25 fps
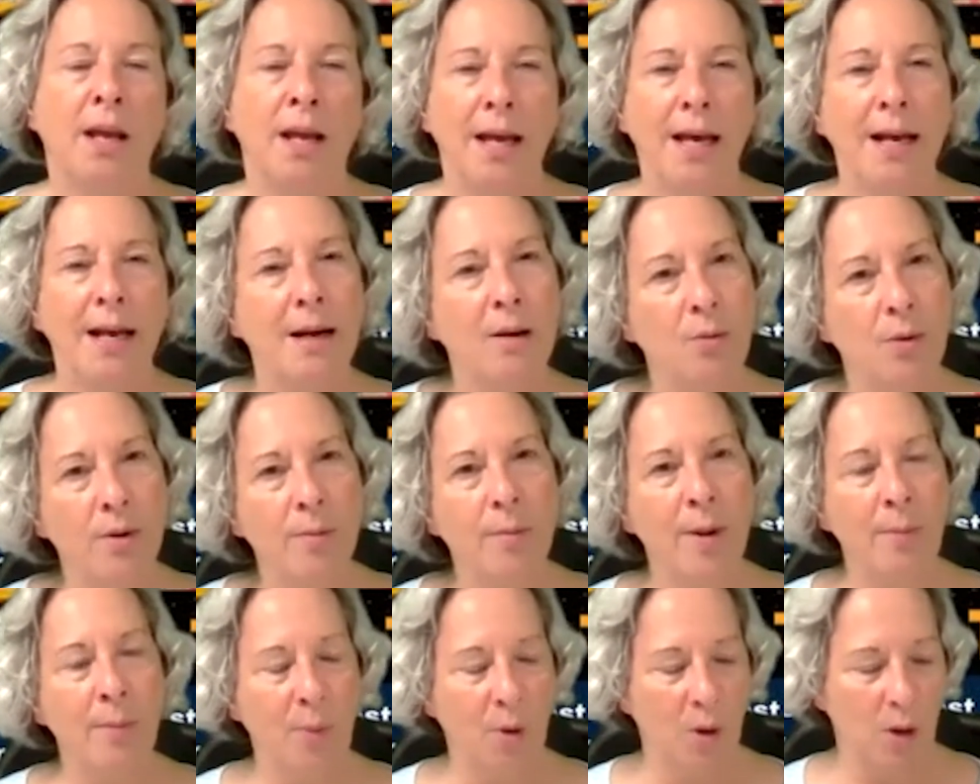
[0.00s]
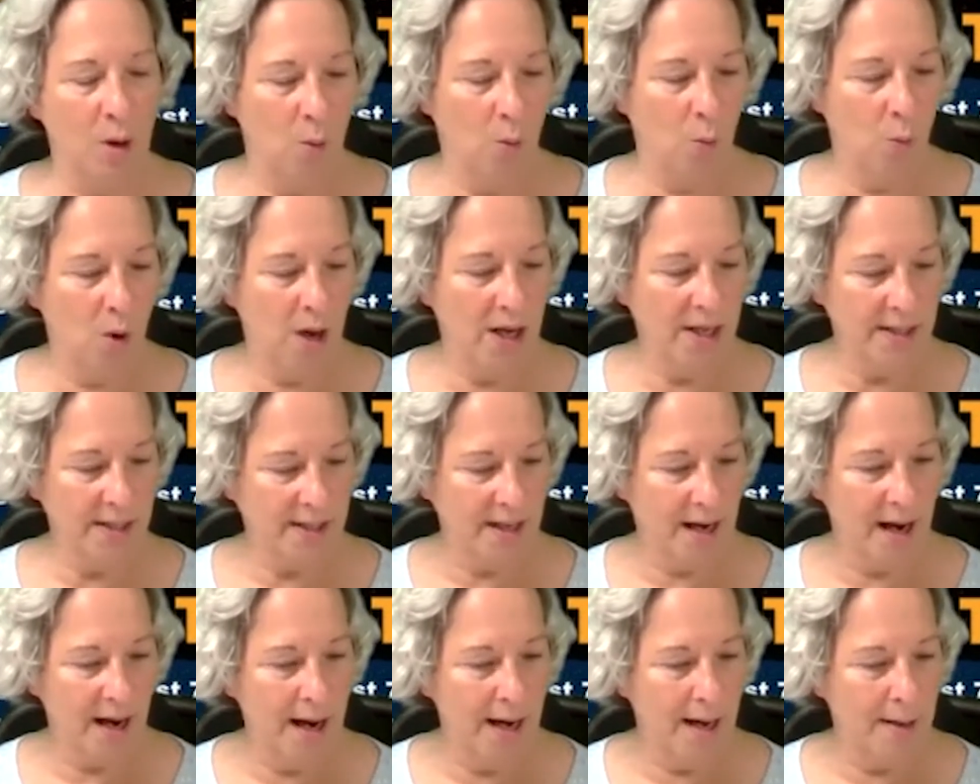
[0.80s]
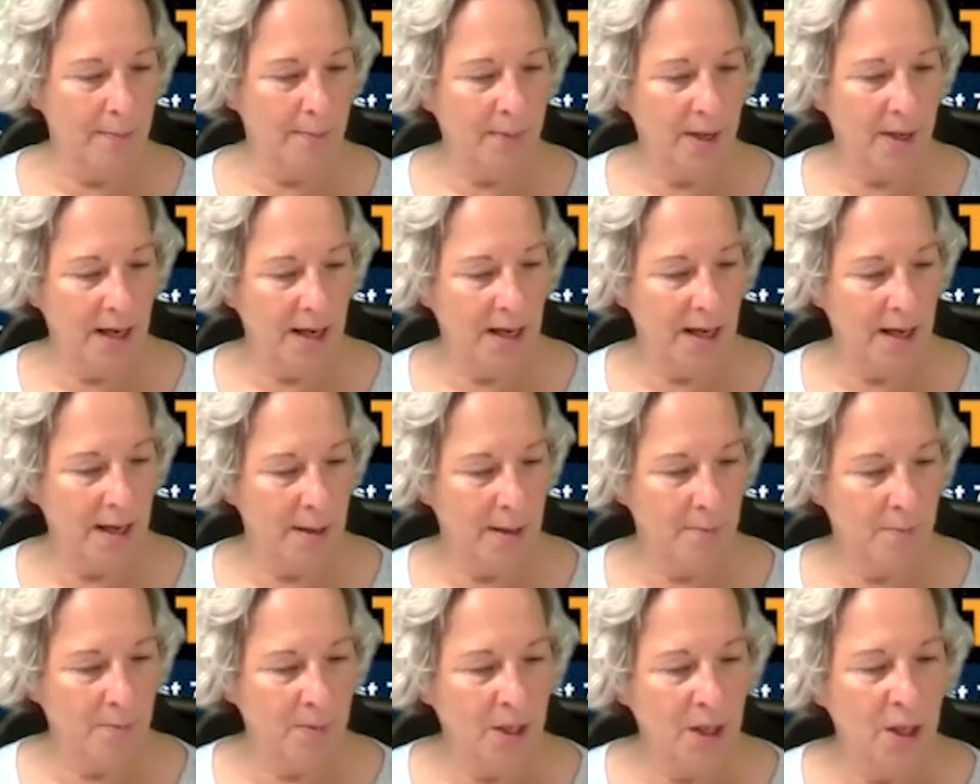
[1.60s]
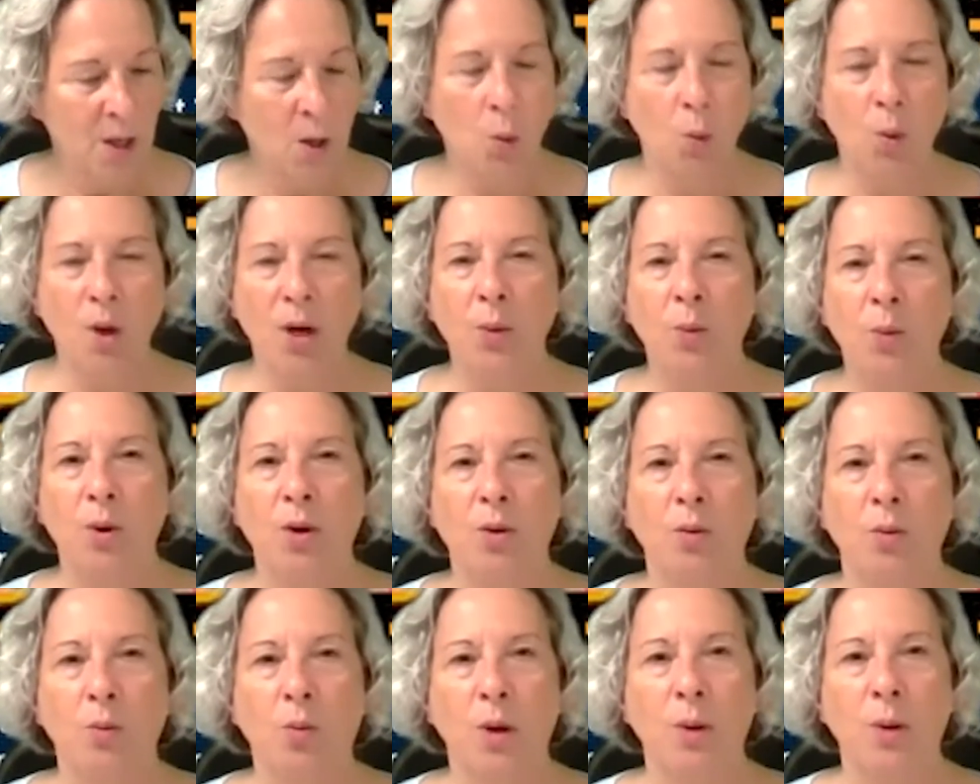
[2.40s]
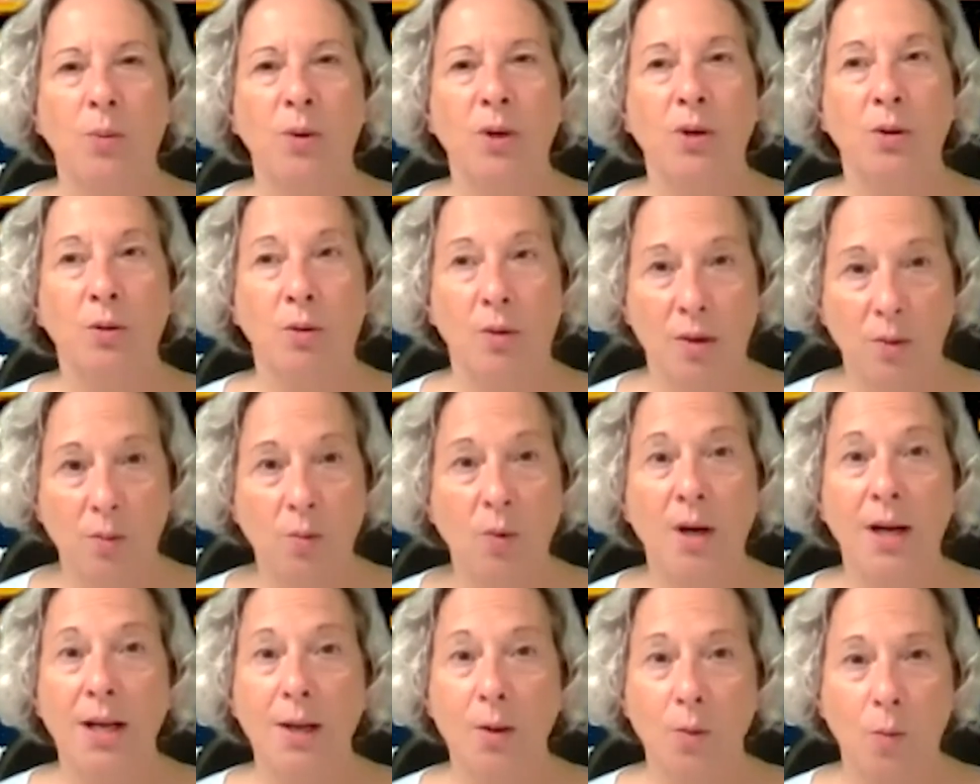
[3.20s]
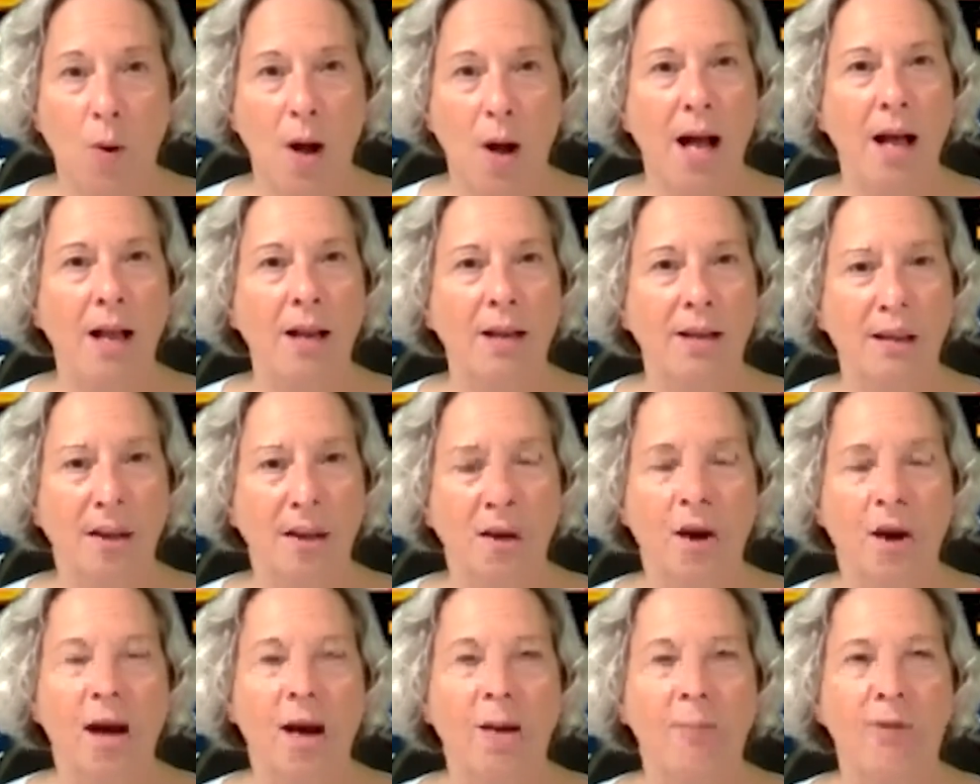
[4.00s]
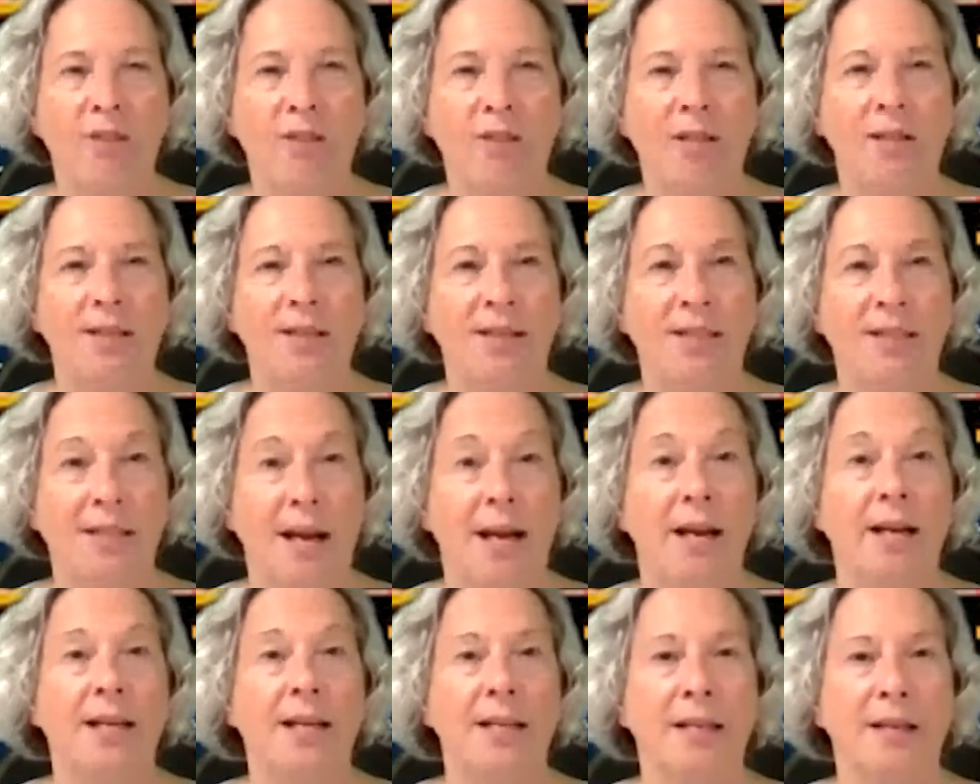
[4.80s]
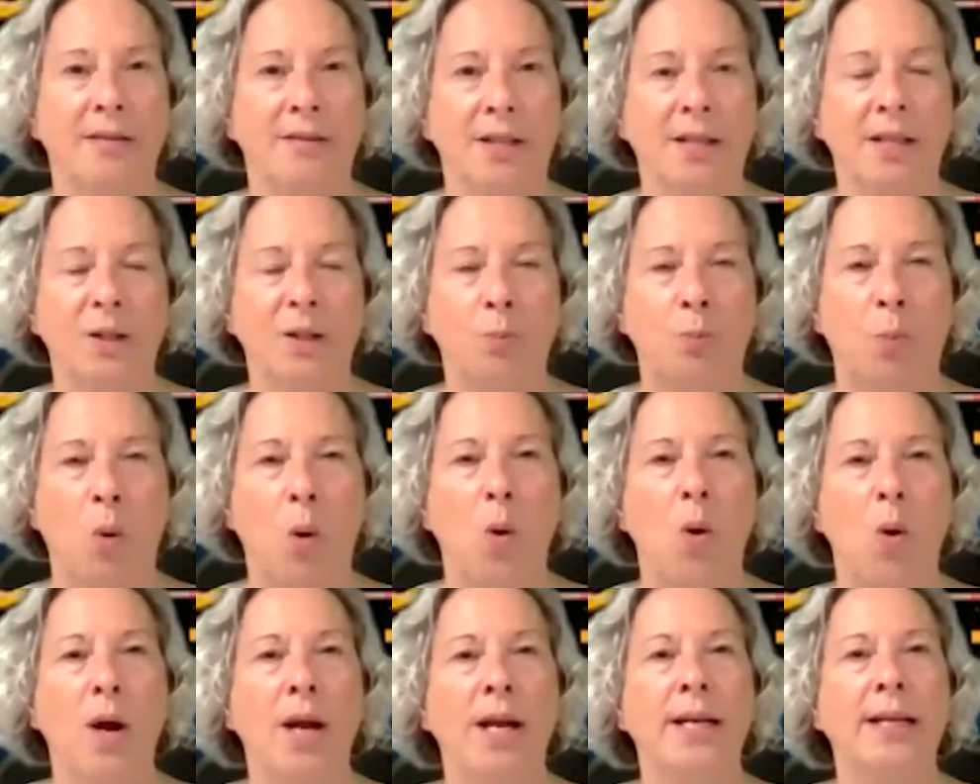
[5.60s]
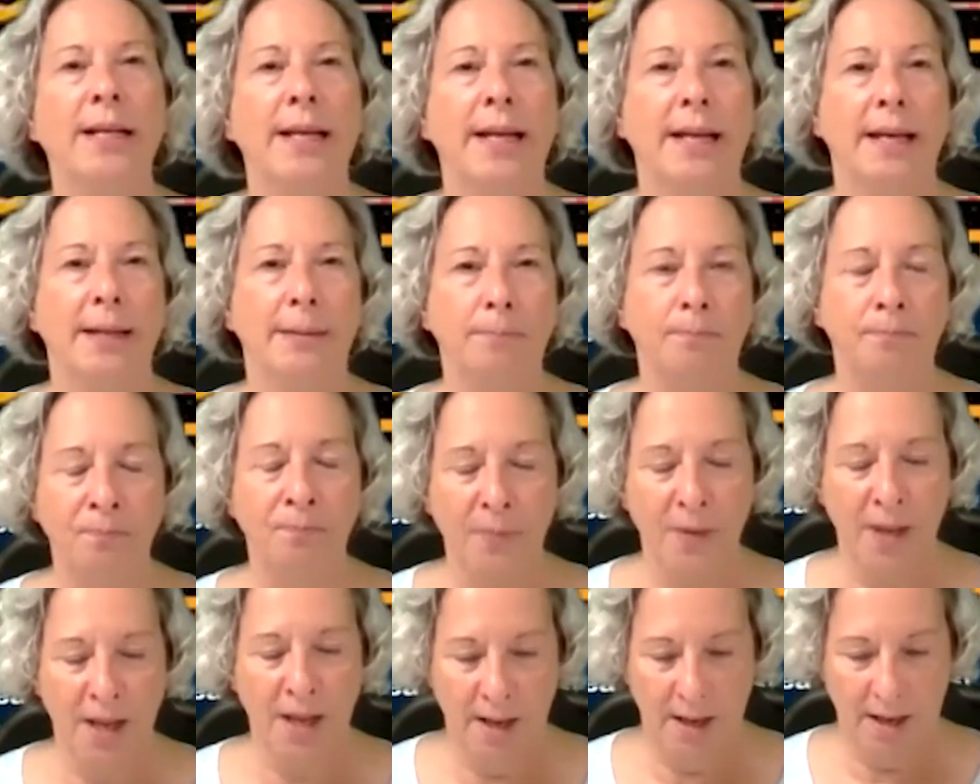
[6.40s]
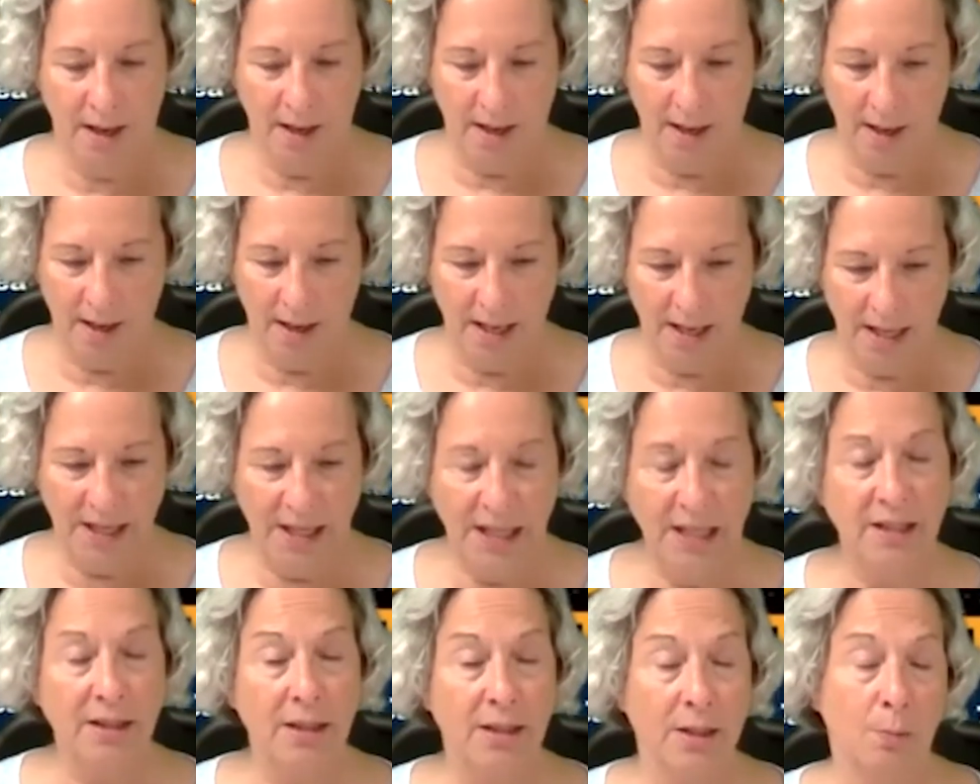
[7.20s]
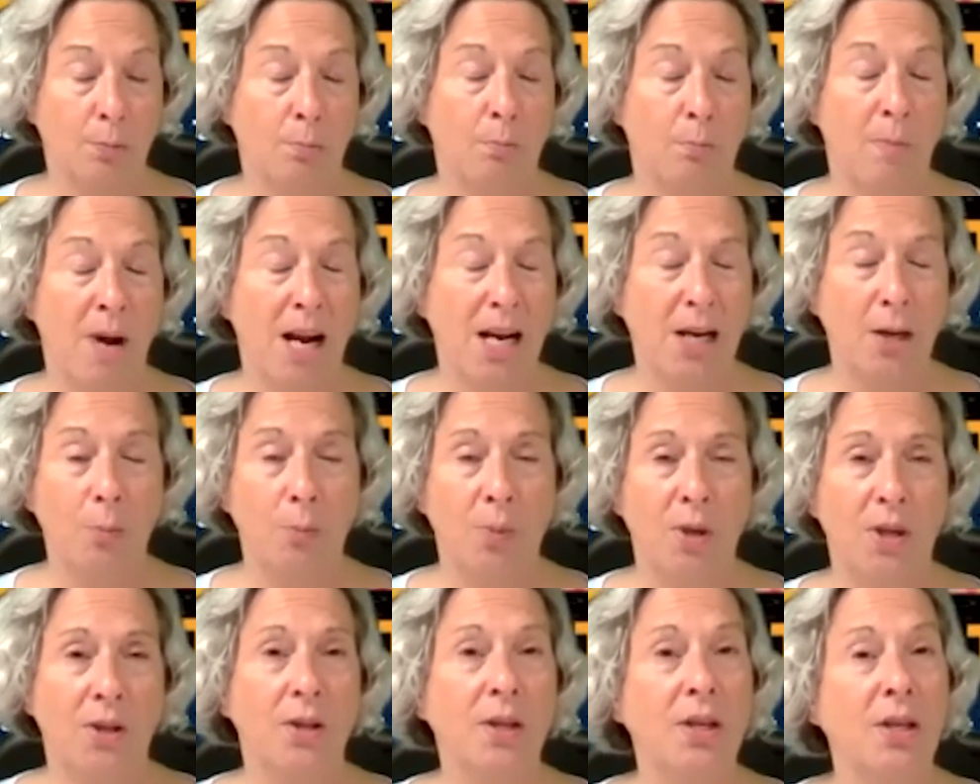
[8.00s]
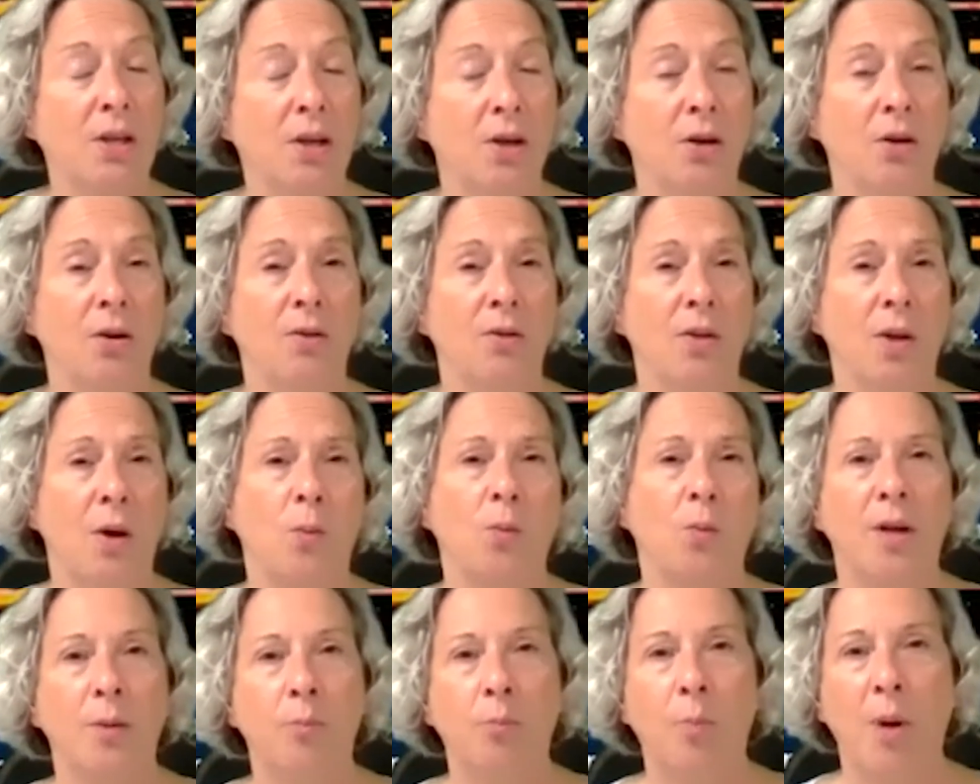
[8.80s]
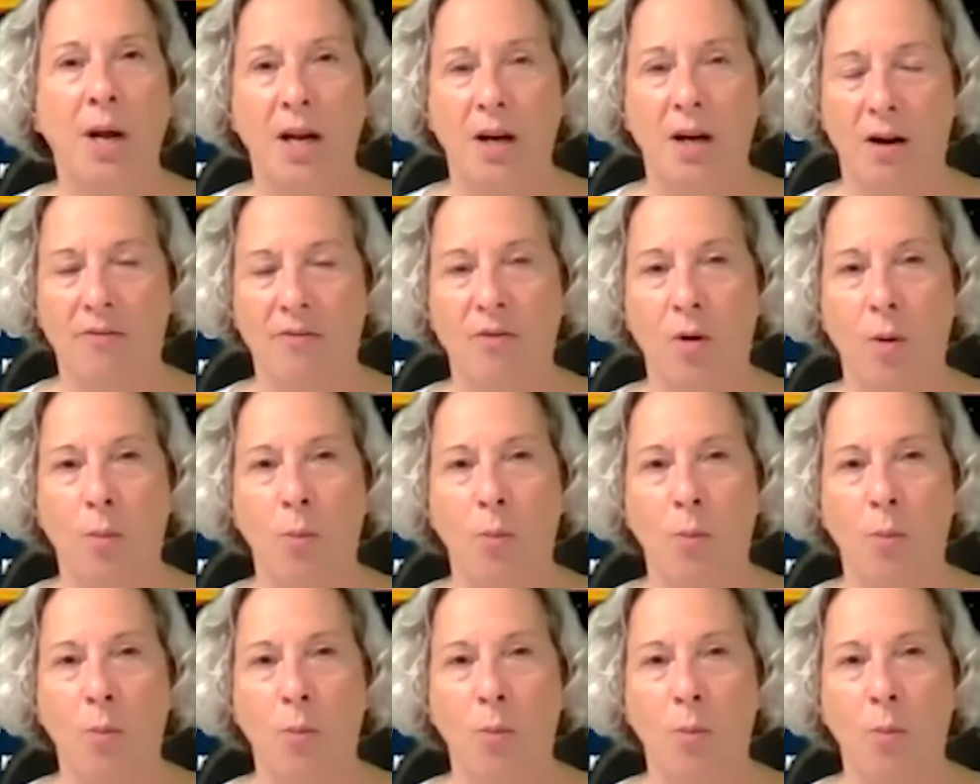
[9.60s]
And I remember at one time, we were doing really well in our Amazon selling at this point. And I think this might have been the year that we paid off our